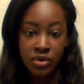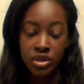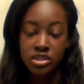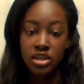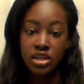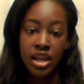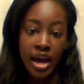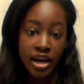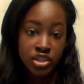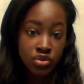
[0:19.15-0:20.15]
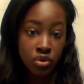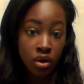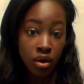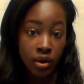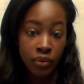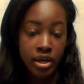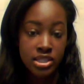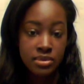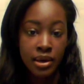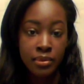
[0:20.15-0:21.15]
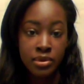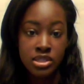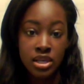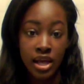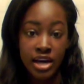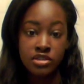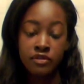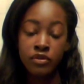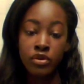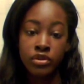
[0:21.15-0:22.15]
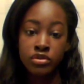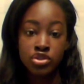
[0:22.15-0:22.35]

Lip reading: I want it to look natural, I want it to be able to last a full